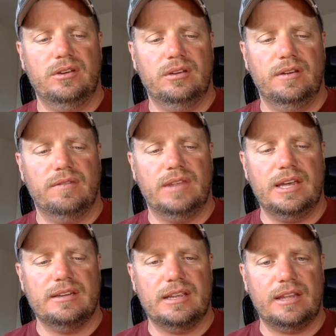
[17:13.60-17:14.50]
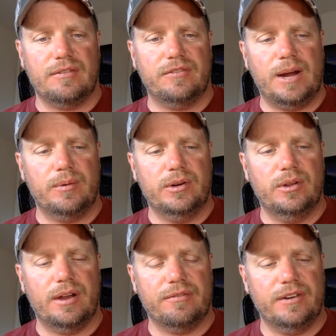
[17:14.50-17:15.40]
if they can take that frame,
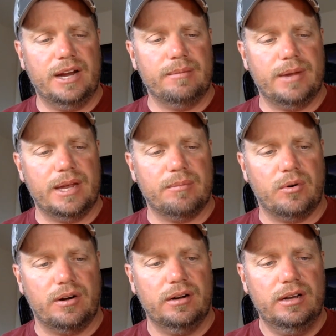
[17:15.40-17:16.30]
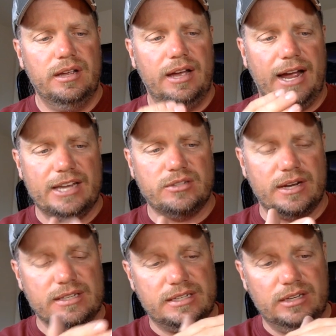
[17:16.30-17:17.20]
redo that frame, and make it more
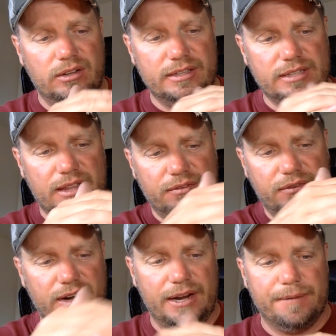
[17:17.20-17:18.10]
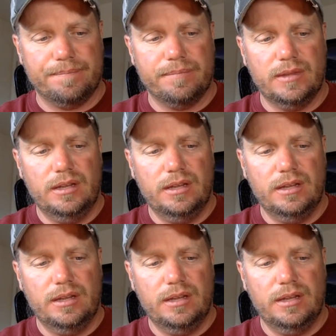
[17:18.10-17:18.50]
high-strength steel inside the frame.